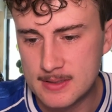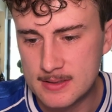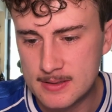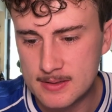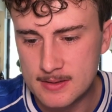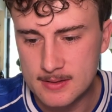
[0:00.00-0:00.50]

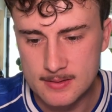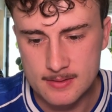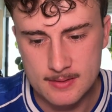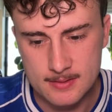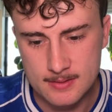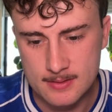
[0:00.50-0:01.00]
I'm
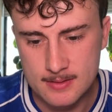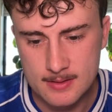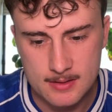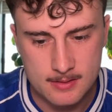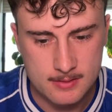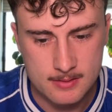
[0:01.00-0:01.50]
walking
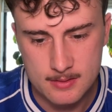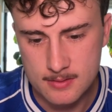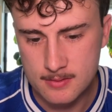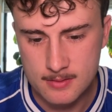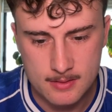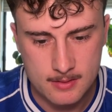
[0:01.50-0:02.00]
out. I'm
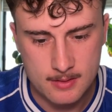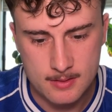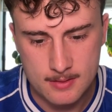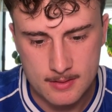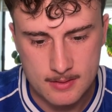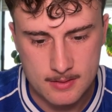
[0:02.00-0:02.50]
walking
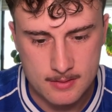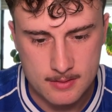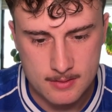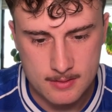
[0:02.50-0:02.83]
out.